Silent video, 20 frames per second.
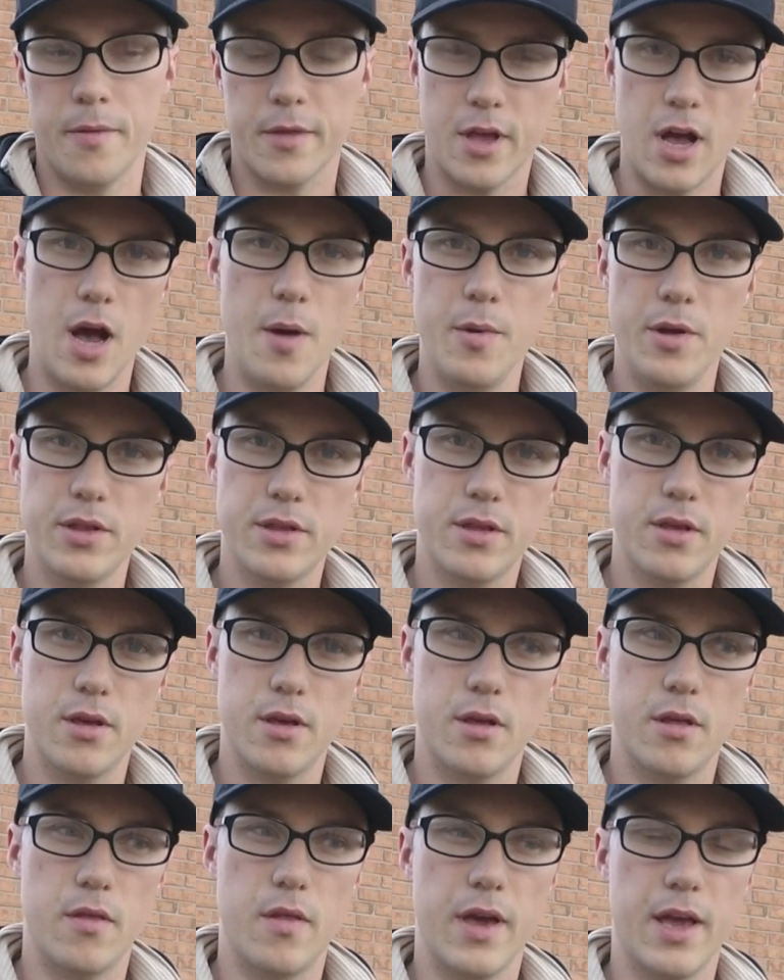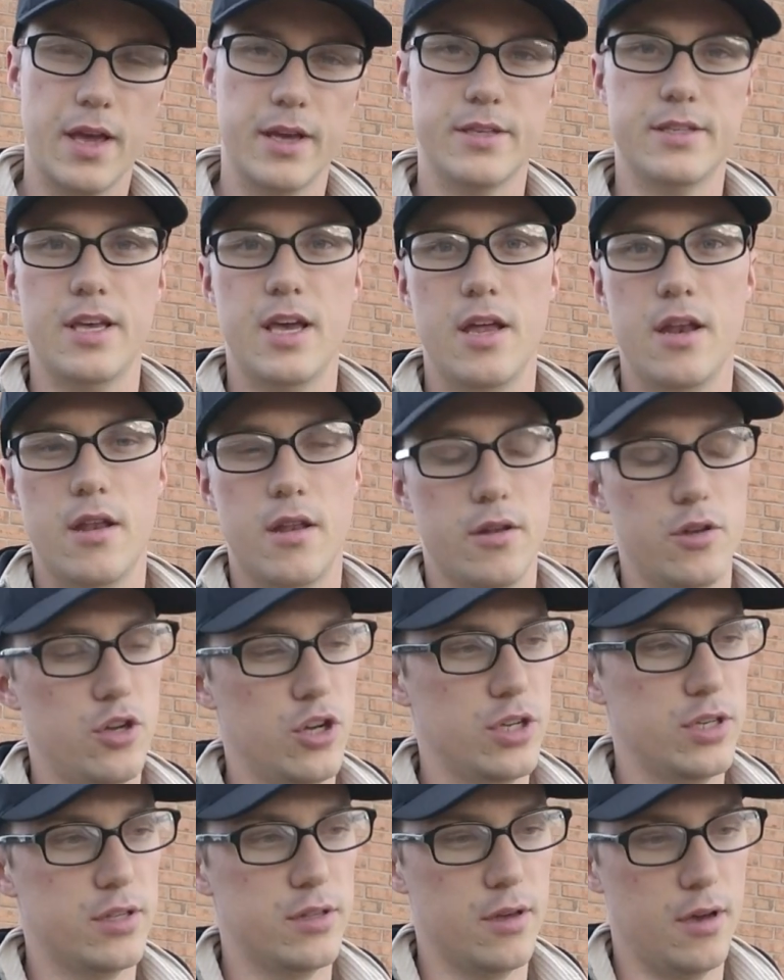Comment, like I said,
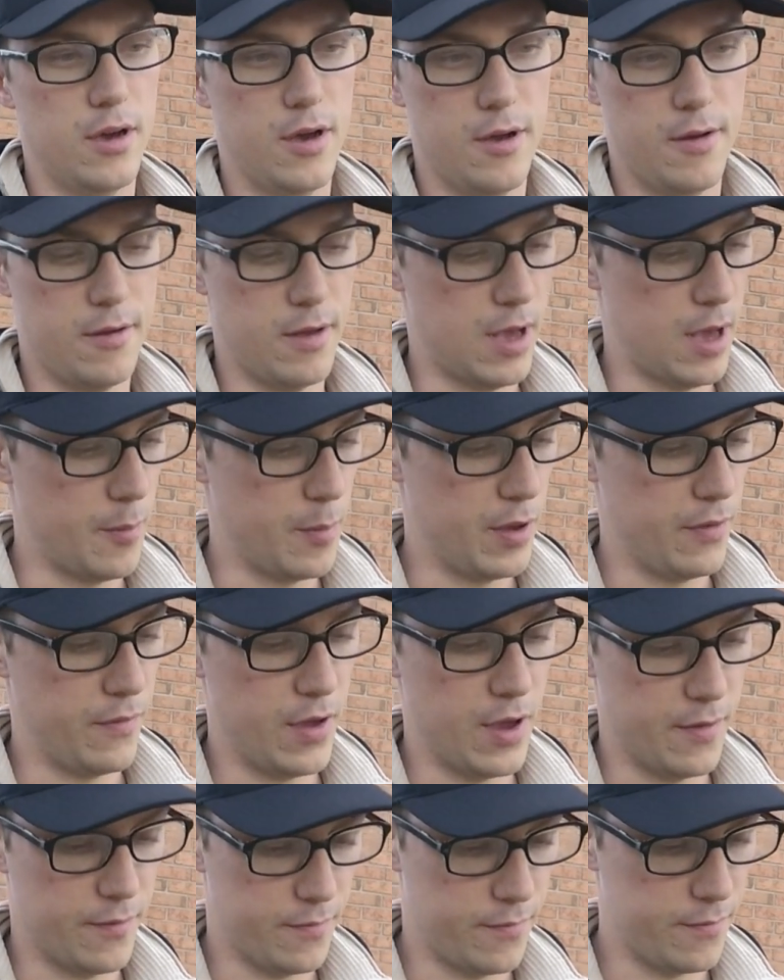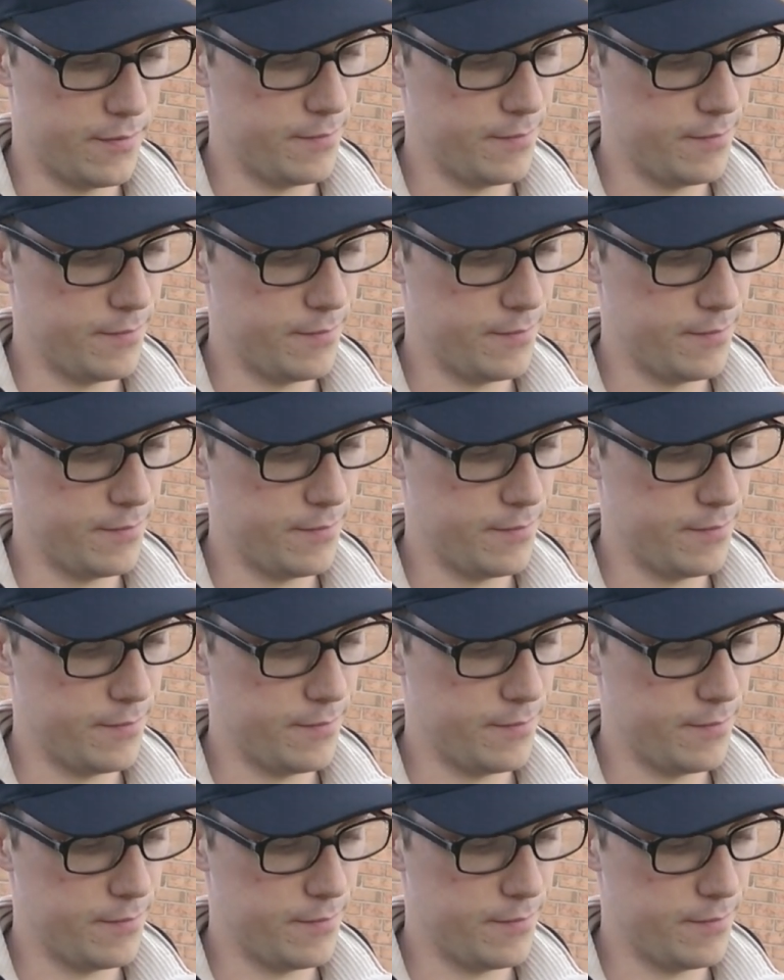just I mean, if you have